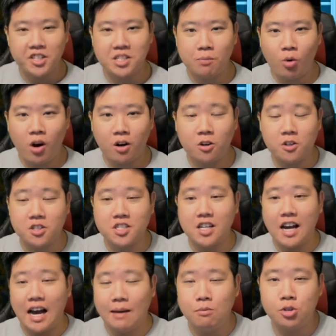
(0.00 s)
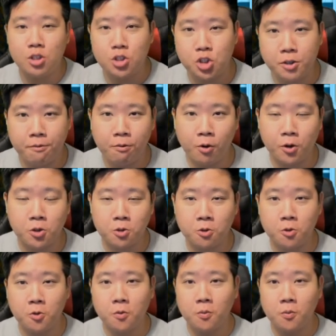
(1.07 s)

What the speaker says: is up, rockers? I'm Shinchi42.